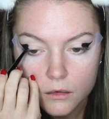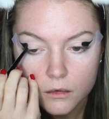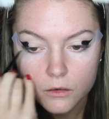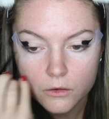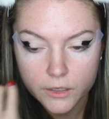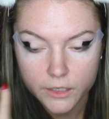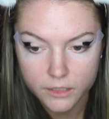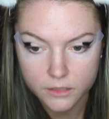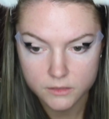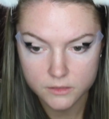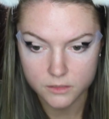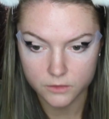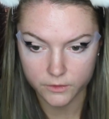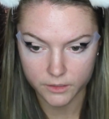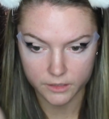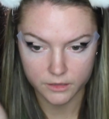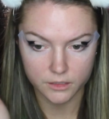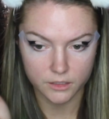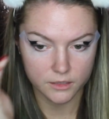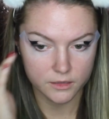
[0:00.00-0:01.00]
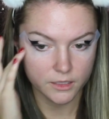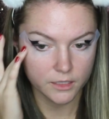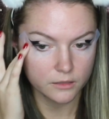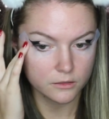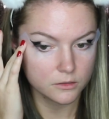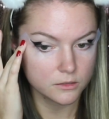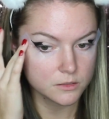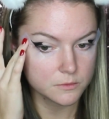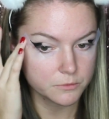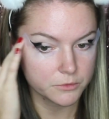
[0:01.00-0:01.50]
Okay, so I think that
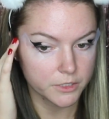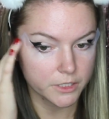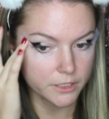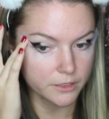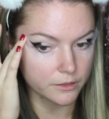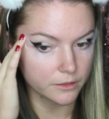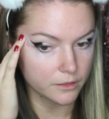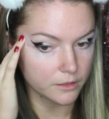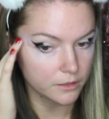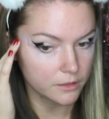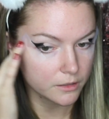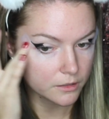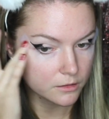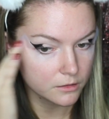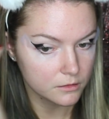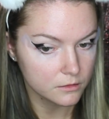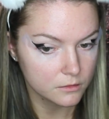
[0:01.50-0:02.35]
looks pretty good.